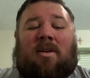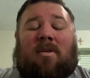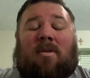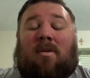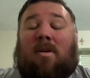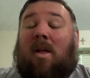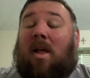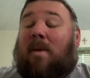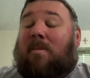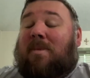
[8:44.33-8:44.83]

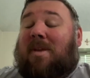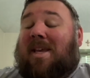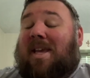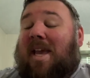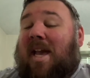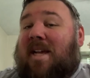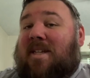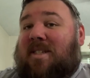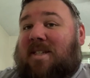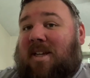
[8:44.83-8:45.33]
Well, I'm
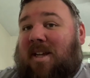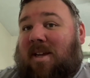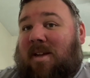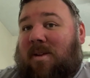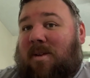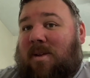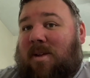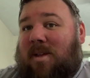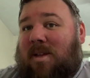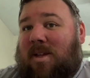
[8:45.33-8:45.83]
guessing
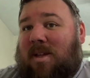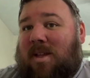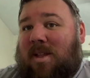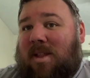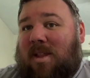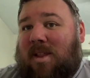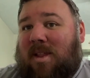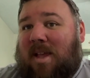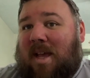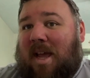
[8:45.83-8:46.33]

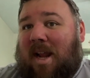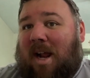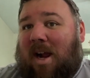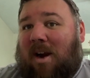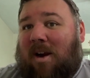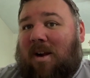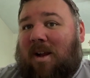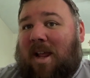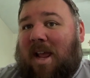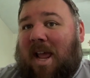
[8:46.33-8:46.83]
that
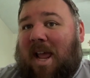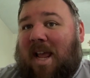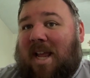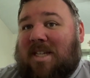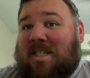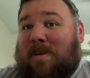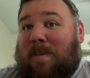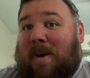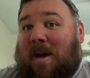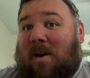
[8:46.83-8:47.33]
our cake
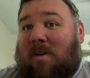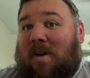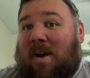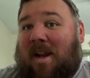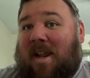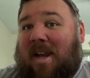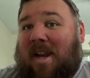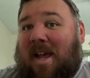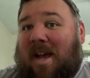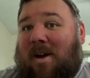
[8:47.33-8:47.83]
is about
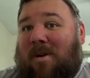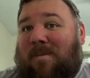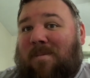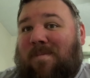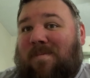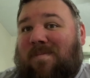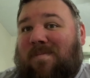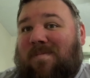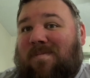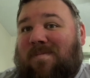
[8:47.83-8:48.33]
ready now.
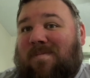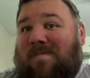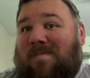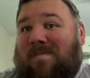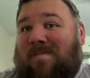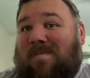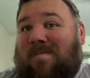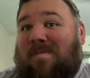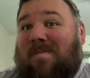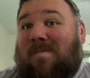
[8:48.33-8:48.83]

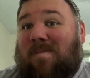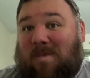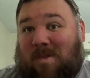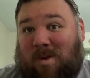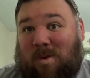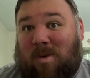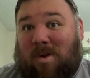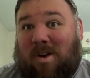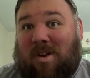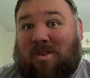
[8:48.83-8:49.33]

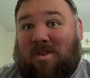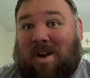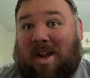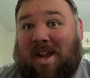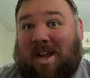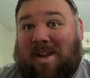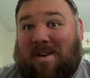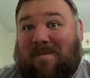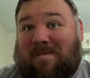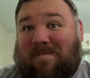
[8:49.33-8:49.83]
You want to try
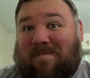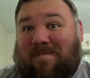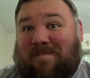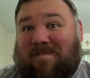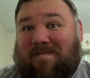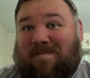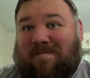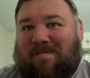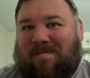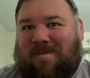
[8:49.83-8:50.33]
it?
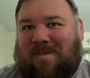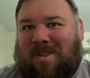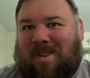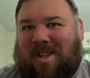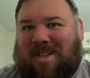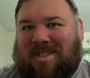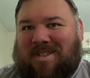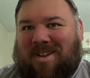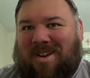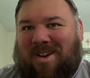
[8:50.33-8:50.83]

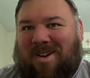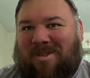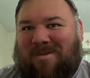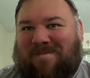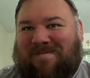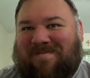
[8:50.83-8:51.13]
Let's go.